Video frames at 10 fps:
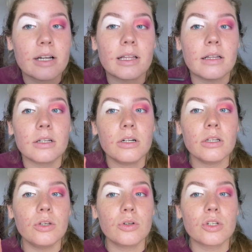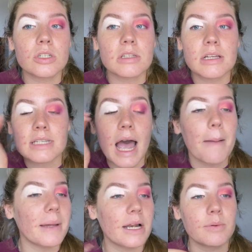Like literally you could just like
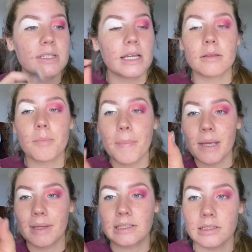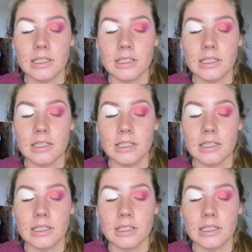tap and it was like pigment.